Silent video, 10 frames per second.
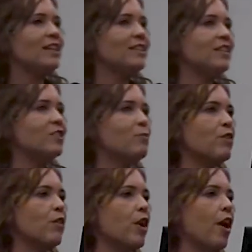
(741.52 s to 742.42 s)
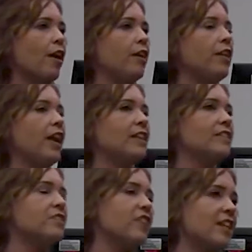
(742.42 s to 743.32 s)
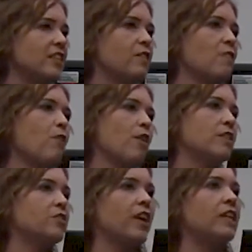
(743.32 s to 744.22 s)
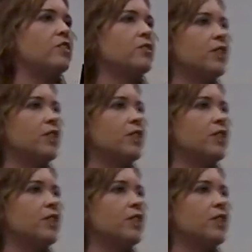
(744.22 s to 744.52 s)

86 microcode, it's injecting that virus straight into your